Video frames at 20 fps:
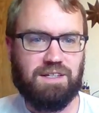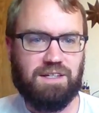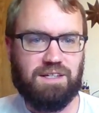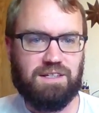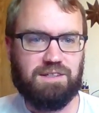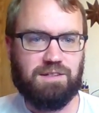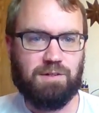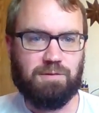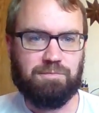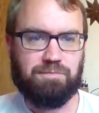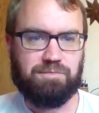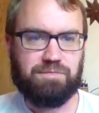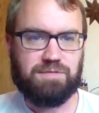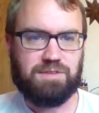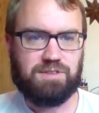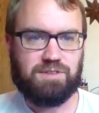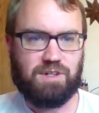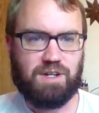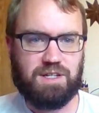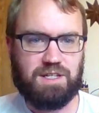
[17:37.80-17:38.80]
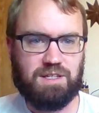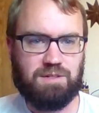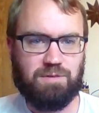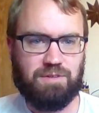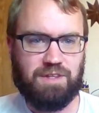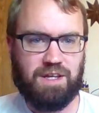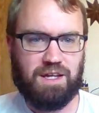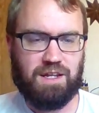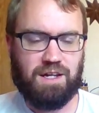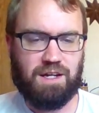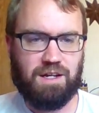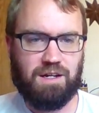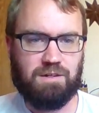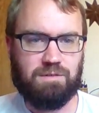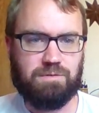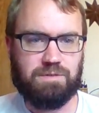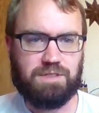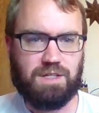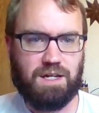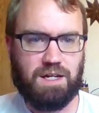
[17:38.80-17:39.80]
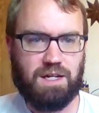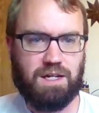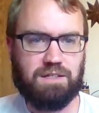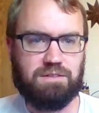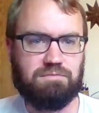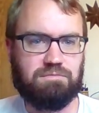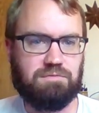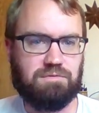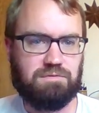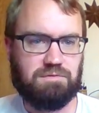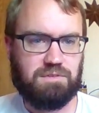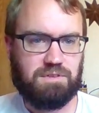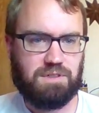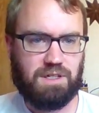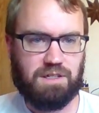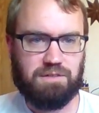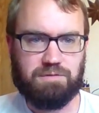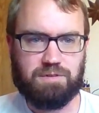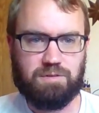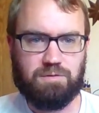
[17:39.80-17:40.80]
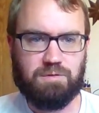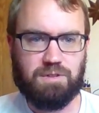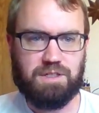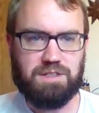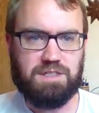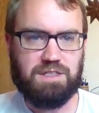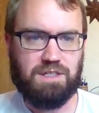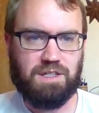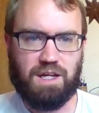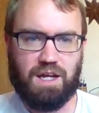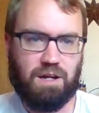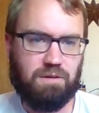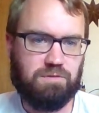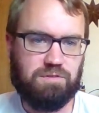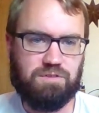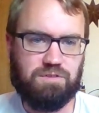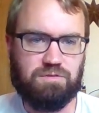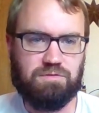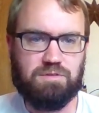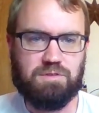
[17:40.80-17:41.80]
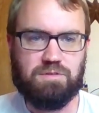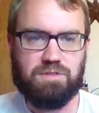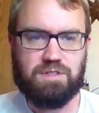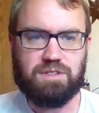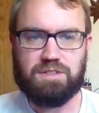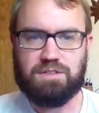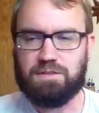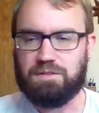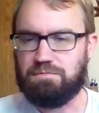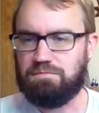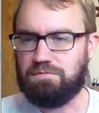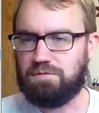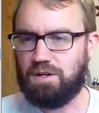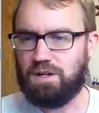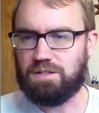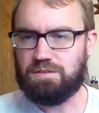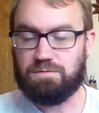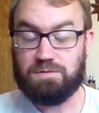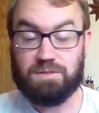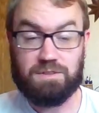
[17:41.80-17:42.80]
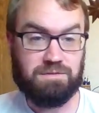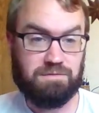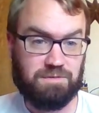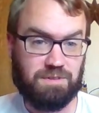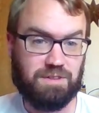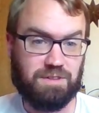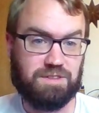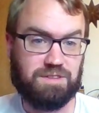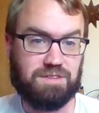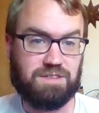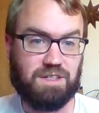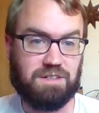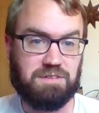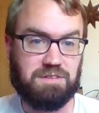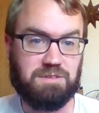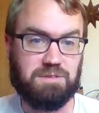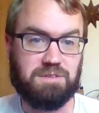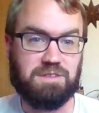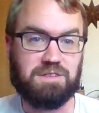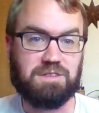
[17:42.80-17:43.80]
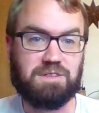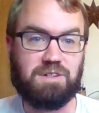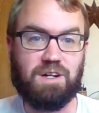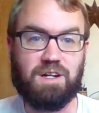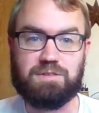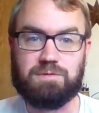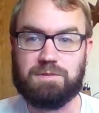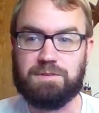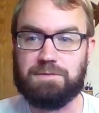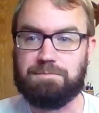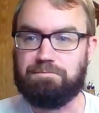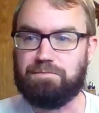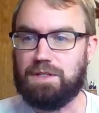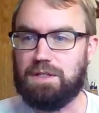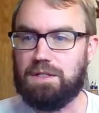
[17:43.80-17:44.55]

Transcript: you know, striking when that iron was hot. Kind of a cool idea. How would you do this in a crossword? Well, this is how you do it in a crossword.